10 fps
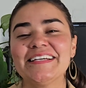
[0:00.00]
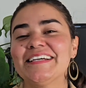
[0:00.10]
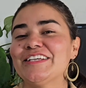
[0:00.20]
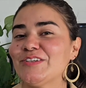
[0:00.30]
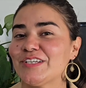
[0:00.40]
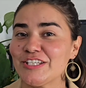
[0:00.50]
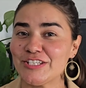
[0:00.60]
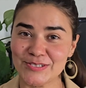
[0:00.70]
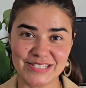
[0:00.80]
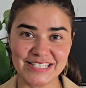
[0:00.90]
You can
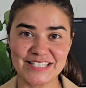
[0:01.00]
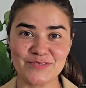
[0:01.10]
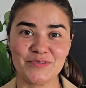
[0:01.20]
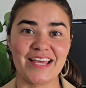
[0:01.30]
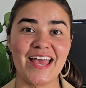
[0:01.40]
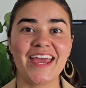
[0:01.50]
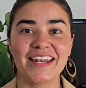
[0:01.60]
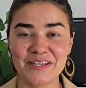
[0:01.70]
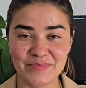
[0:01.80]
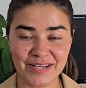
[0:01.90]
use this with
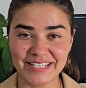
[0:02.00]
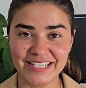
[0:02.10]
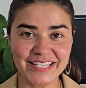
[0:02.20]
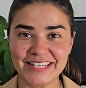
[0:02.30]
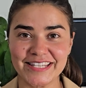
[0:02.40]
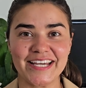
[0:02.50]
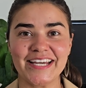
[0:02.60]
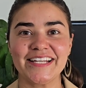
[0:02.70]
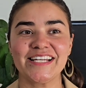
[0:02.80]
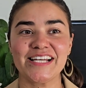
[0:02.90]
anybody
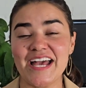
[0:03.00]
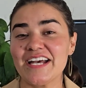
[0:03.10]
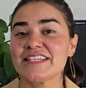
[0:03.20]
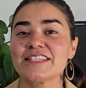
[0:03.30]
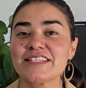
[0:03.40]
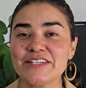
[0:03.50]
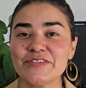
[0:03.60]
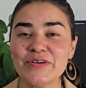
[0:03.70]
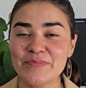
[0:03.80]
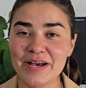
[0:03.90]
that asks you
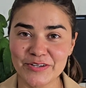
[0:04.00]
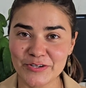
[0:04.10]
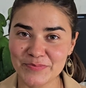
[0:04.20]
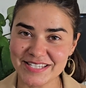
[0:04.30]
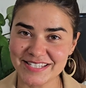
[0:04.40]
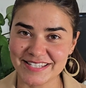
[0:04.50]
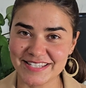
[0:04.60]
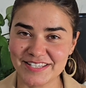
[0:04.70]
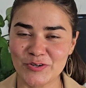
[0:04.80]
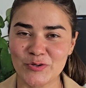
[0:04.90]
about your
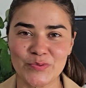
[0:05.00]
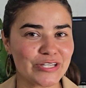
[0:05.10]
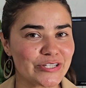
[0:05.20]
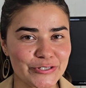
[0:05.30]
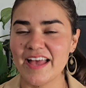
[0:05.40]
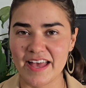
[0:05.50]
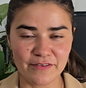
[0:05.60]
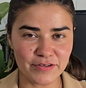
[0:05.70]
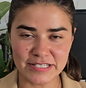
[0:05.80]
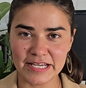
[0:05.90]
business or what you do.
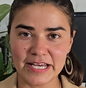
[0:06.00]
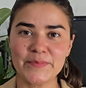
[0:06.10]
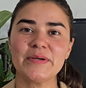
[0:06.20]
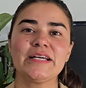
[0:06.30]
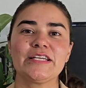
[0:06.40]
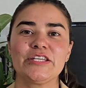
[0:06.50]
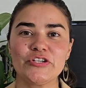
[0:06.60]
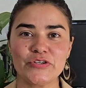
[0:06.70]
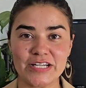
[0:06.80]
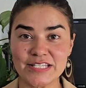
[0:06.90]
Every time
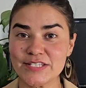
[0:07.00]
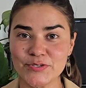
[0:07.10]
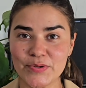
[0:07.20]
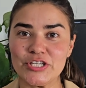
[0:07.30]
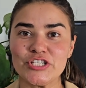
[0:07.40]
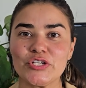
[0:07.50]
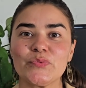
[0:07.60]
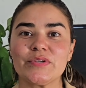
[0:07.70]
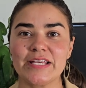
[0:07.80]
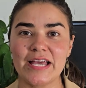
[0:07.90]
you're in a situation
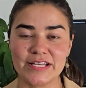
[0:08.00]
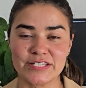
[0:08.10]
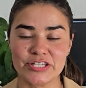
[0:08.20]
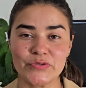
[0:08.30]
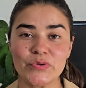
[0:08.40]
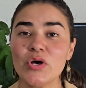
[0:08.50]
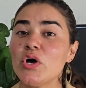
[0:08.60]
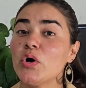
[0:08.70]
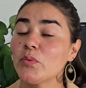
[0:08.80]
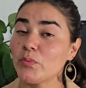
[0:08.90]
when they ask you,
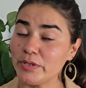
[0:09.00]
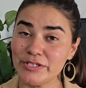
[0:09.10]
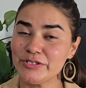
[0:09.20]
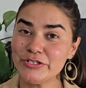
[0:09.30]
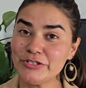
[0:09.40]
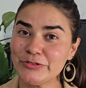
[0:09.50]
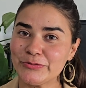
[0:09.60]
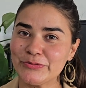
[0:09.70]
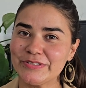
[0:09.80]
what do you do?